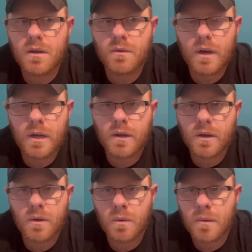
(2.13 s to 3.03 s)
Right,
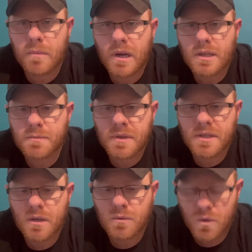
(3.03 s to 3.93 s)
welcome back to
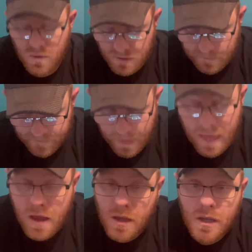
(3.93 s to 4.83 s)
Smithy's Outdoors.
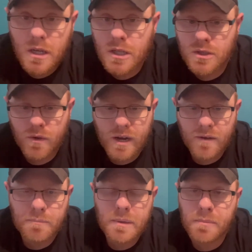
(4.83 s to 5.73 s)
Sorry I
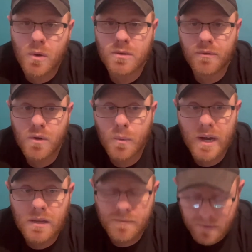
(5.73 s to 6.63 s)
haven't been posting for a while.